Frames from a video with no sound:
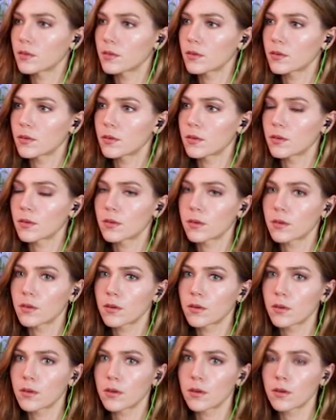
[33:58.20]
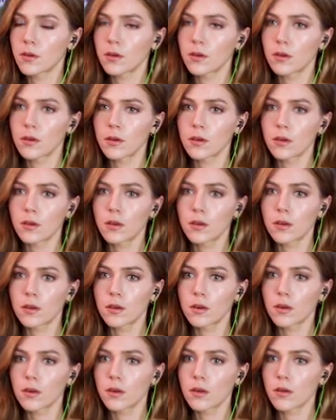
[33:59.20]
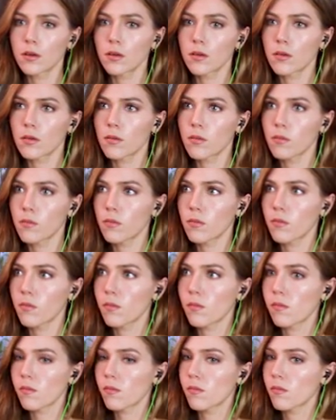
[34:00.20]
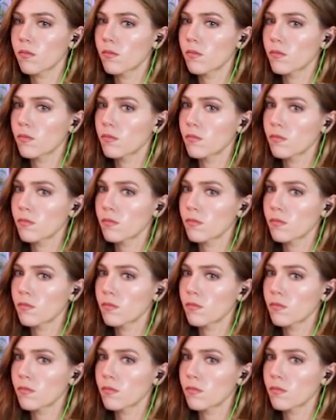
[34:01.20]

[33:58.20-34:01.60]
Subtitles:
[no speech]